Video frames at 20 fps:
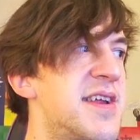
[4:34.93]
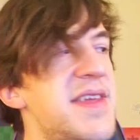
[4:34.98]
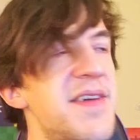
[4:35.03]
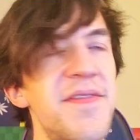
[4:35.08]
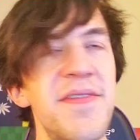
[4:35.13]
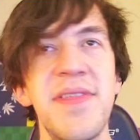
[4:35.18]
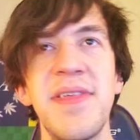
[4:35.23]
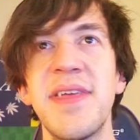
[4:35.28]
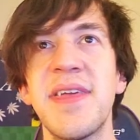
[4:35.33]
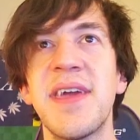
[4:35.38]

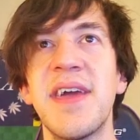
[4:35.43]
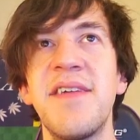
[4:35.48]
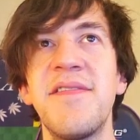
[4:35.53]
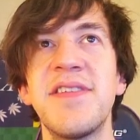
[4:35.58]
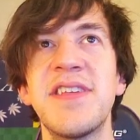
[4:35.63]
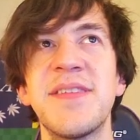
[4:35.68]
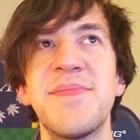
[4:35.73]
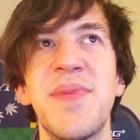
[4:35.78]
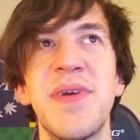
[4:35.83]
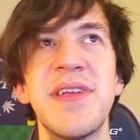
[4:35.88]
Definitely kind of
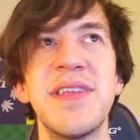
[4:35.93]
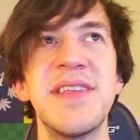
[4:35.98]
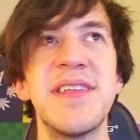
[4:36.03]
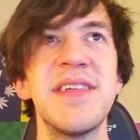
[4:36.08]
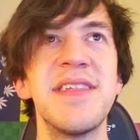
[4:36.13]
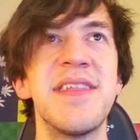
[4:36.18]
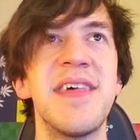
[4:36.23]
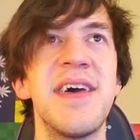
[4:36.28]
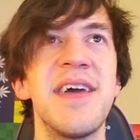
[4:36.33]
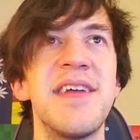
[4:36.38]
a
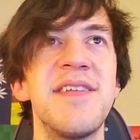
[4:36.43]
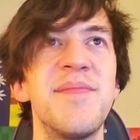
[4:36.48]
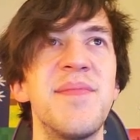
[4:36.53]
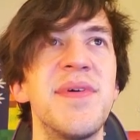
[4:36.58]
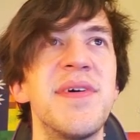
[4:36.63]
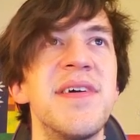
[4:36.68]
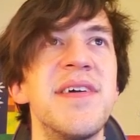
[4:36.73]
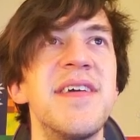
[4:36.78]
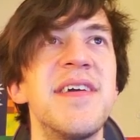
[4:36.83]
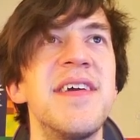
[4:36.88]
spicy line,
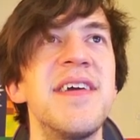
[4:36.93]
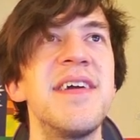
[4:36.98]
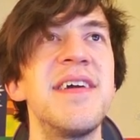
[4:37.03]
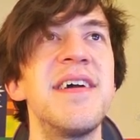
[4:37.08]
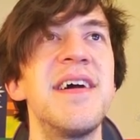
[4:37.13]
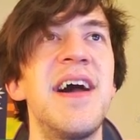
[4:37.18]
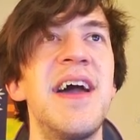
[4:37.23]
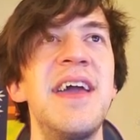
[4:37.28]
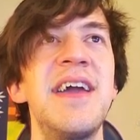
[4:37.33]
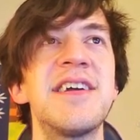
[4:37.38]
but
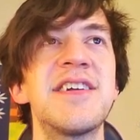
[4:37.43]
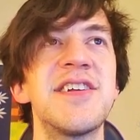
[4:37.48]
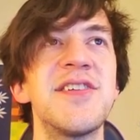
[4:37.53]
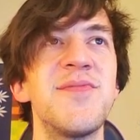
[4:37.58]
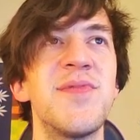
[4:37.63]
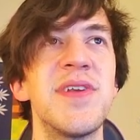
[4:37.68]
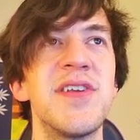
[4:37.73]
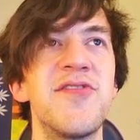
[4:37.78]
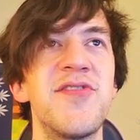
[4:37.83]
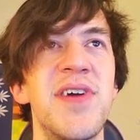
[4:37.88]
I actually
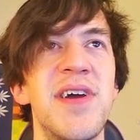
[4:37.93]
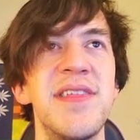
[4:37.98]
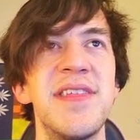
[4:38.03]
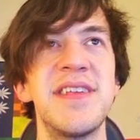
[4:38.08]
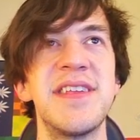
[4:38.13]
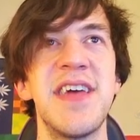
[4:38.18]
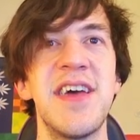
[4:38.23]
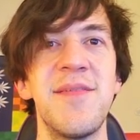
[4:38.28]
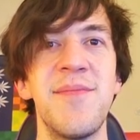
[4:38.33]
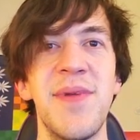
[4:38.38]
want to try
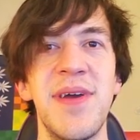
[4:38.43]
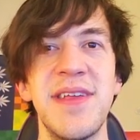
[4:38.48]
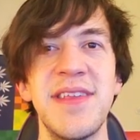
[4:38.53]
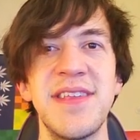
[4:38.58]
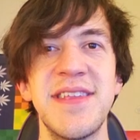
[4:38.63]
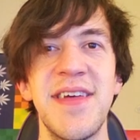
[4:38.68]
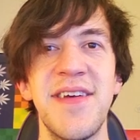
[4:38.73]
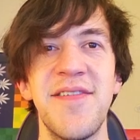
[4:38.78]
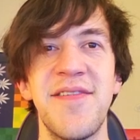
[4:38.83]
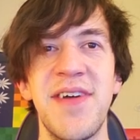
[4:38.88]
this out
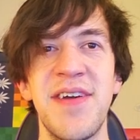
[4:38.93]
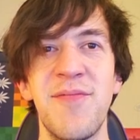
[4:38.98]
myself.